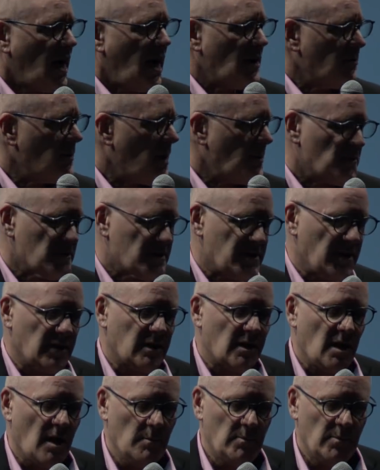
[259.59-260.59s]
I
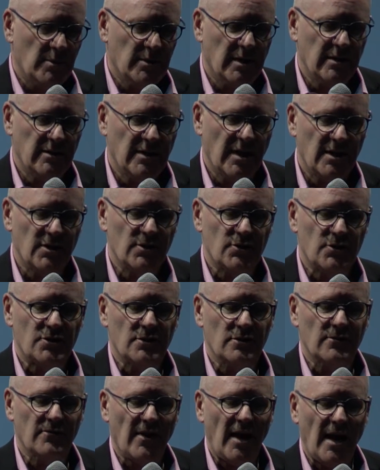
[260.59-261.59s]
represent a company that has
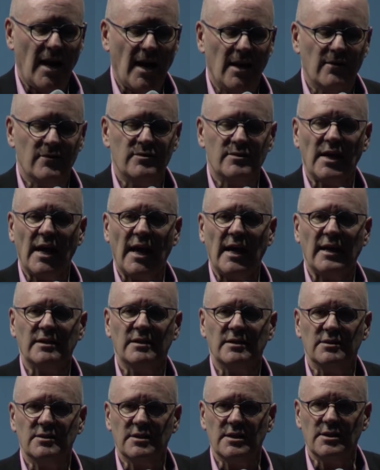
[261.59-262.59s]
survived
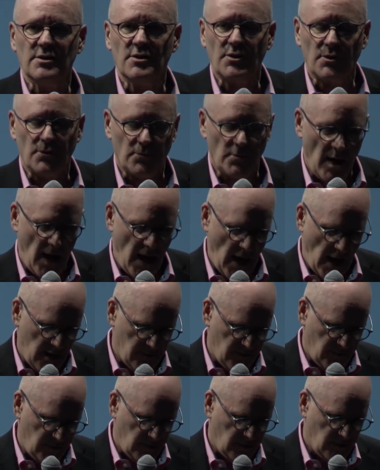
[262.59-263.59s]
and indeed
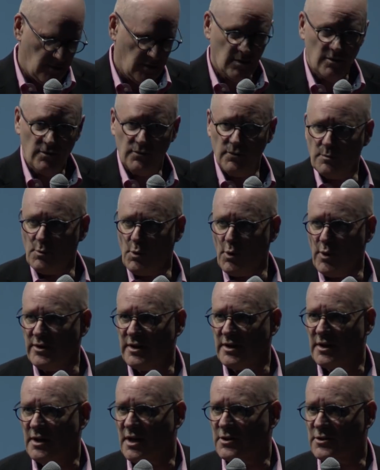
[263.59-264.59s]
thrived for
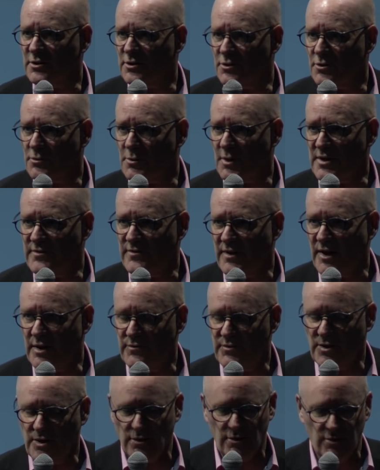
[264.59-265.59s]
more than
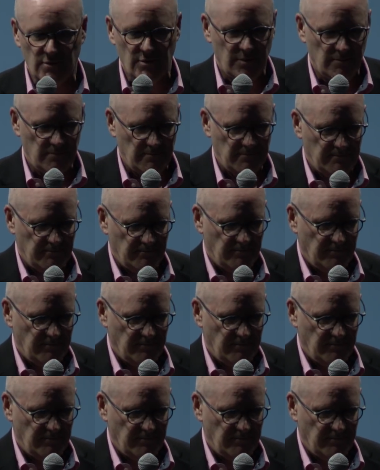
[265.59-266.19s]
125 years.